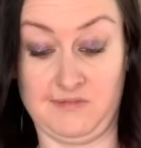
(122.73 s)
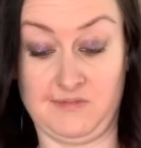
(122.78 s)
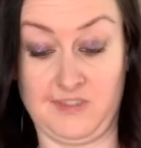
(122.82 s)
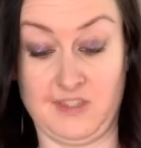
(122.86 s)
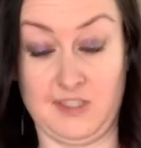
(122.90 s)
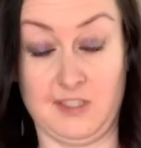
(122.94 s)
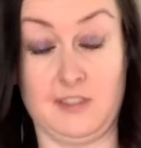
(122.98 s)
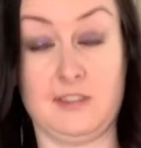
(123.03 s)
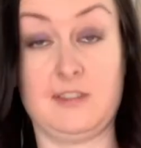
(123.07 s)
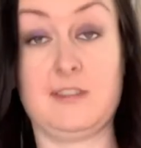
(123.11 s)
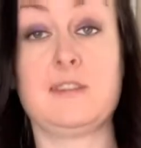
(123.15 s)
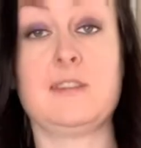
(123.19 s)

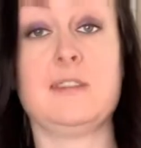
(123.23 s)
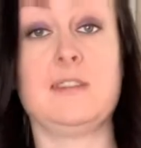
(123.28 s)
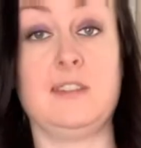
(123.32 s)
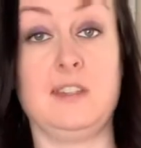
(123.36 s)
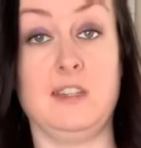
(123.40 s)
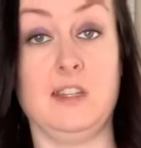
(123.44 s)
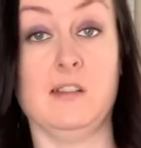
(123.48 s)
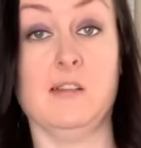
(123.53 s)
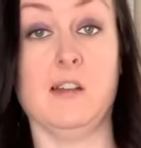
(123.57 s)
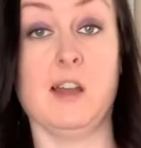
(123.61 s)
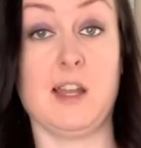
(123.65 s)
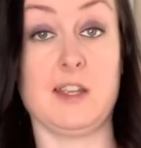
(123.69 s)
this sea
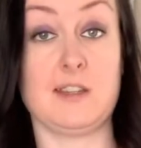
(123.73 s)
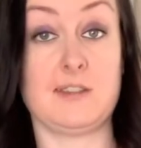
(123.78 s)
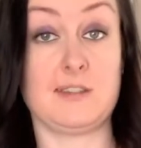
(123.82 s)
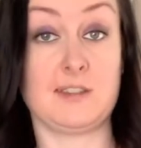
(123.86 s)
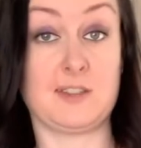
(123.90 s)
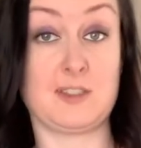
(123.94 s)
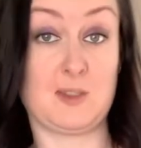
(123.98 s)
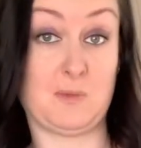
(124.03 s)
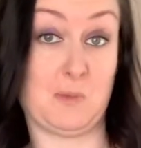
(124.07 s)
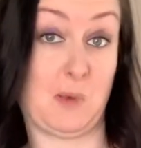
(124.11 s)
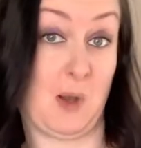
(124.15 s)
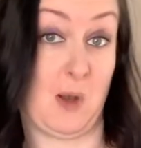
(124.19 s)
glass
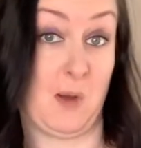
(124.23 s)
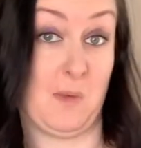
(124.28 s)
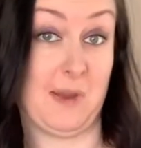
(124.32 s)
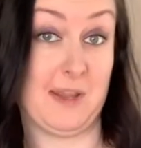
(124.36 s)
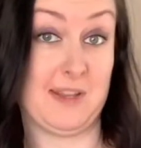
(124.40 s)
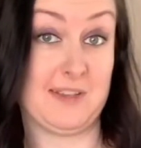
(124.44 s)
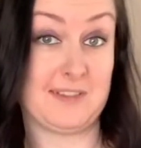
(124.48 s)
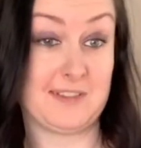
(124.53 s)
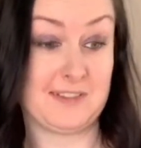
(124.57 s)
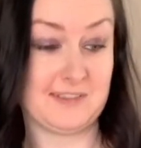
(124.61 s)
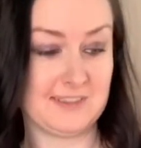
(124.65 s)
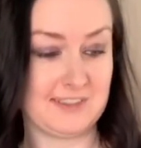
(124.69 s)
experiment.
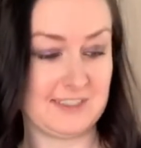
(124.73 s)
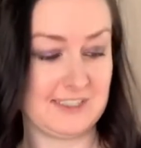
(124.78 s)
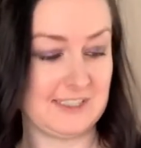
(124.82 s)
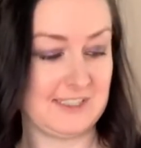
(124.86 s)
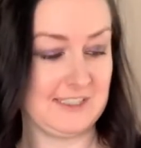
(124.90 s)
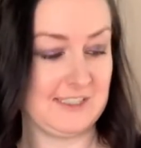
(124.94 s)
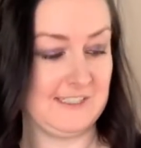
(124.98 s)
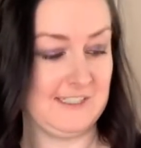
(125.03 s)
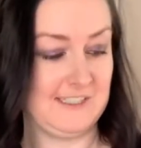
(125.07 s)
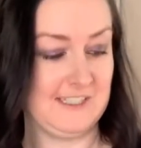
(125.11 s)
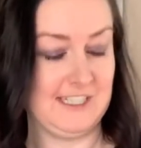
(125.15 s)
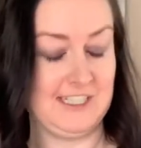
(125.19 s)

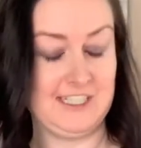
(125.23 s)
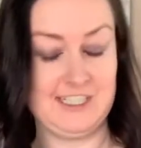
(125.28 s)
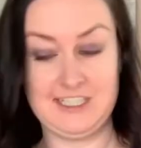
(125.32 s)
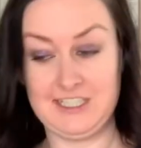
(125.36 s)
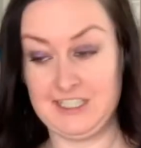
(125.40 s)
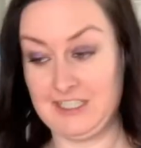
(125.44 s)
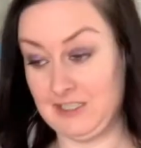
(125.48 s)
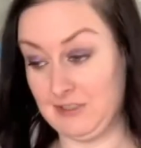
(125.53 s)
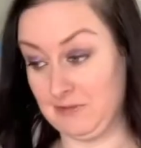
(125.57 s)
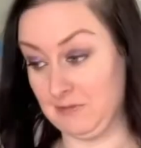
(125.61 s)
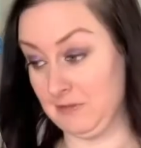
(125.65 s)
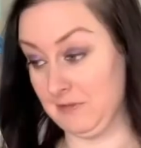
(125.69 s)

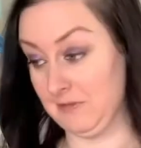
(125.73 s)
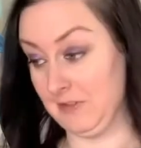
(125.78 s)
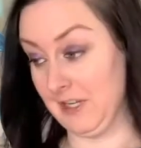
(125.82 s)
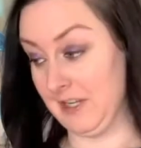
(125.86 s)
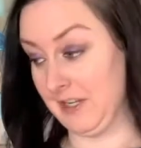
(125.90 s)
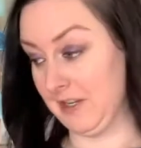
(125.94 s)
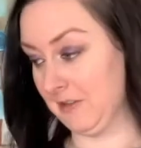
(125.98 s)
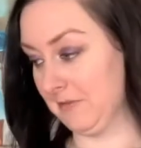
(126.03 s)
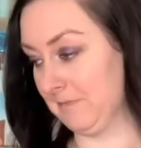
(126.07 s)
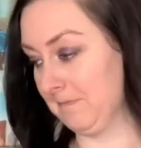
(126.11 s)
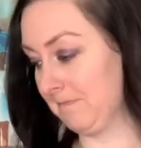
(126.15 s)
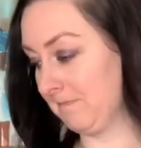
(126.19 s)
We'll find
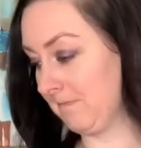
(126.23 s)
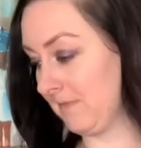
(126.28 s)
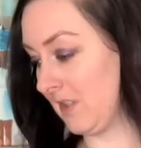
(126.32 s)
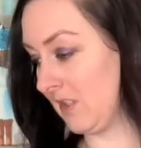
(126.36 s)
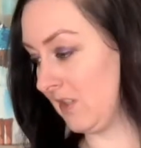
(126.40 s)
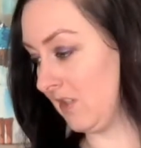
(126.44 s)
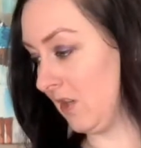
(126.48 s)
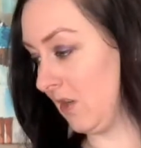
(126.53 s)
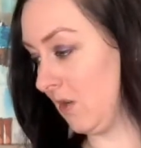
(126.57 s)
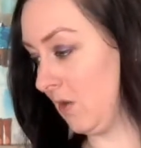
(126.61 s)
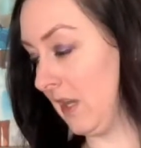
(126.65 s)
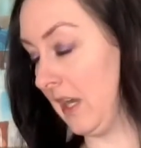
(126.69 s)
out.
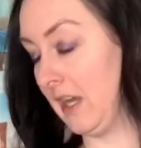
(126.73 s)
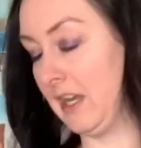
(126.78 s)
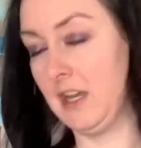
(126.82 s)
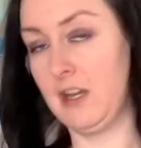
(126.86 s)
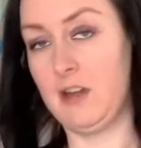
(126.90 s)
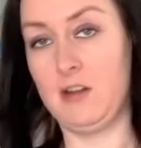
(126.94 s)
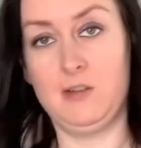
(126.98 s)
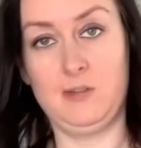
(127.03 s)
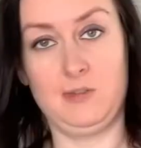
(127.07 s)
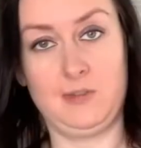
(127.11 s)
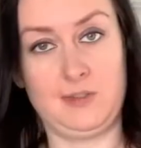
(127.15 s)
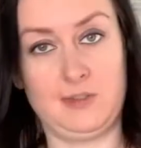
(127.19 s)
So uh,
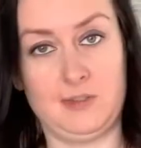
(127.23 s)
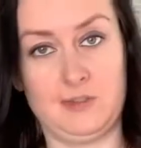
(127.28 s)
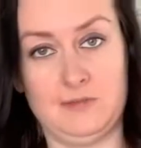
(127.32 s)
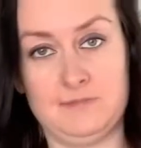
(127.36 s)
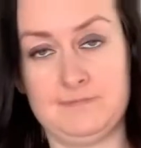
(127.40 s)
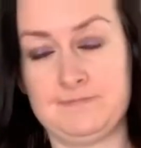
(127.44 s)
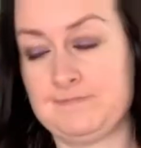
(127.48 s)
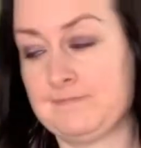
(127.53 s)
also,